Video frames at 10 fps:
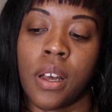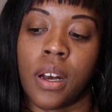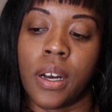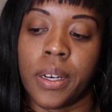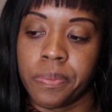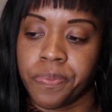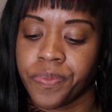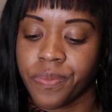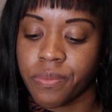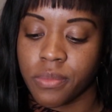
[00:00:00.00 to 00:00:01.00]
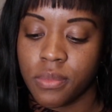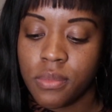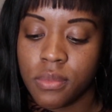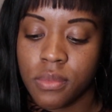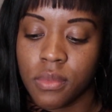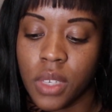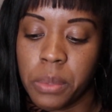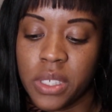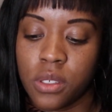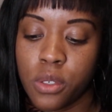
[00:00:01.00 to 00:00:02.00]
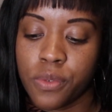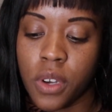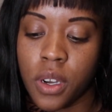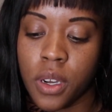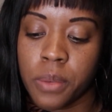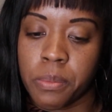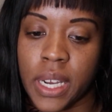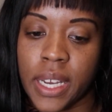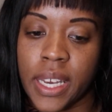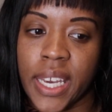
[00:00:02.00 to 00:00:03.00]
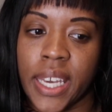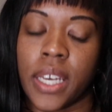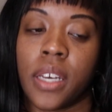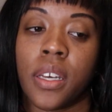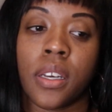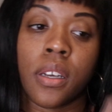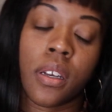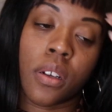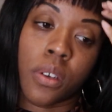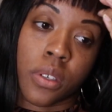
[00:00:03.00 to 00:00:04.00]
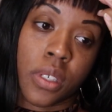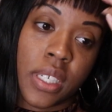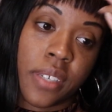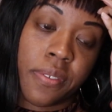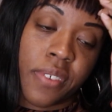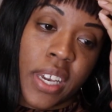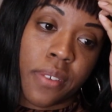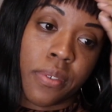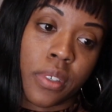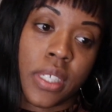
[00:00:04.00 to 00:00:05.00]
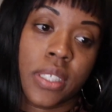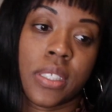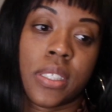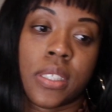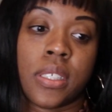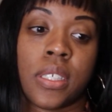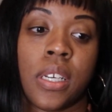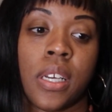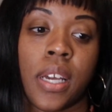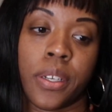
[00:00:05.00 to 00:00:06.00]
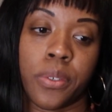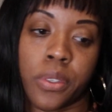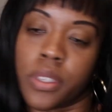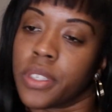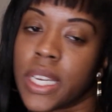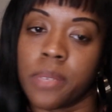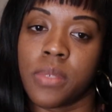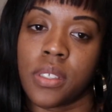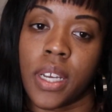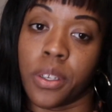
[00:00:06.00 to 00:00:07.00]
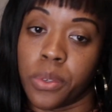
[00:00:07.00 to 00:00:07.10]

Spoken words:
but so far my early favorites, I don't know their names.